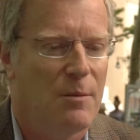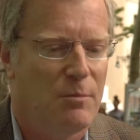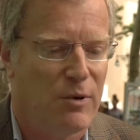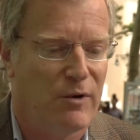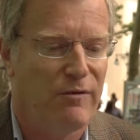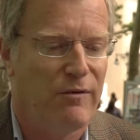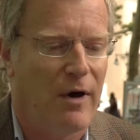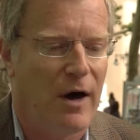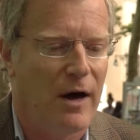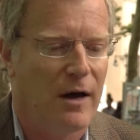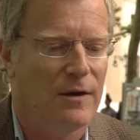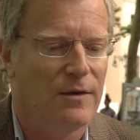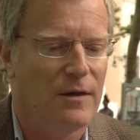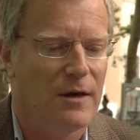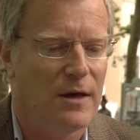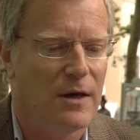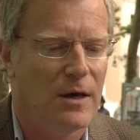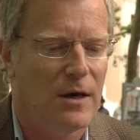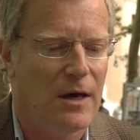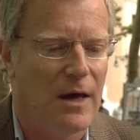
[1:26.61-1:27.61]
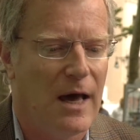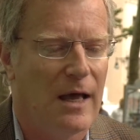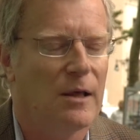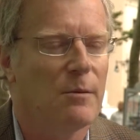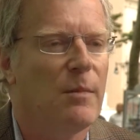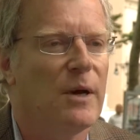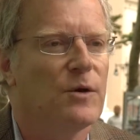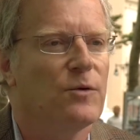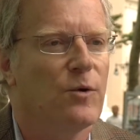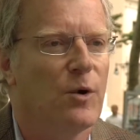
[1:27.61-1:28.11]
provide the
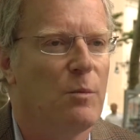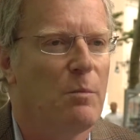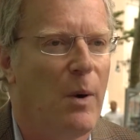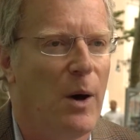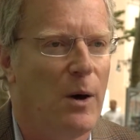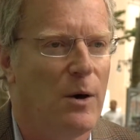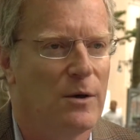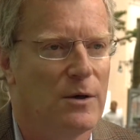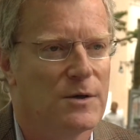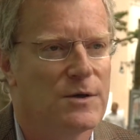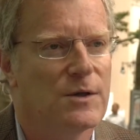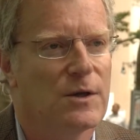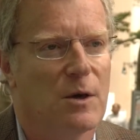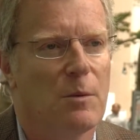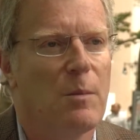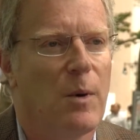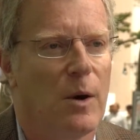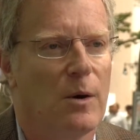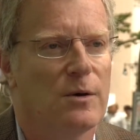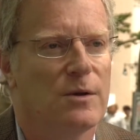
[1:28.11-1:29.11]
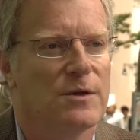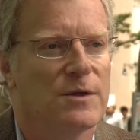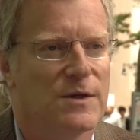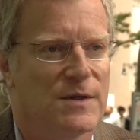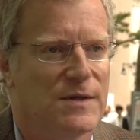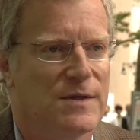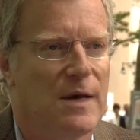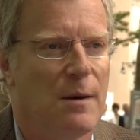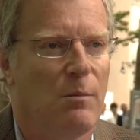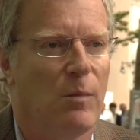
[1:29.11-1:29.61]
elemental components and the components
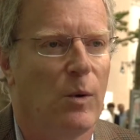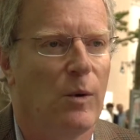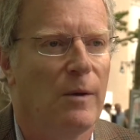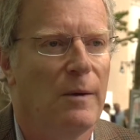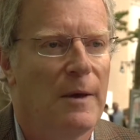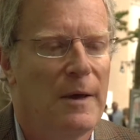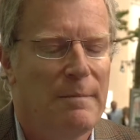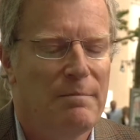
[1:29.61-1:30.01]
assemble.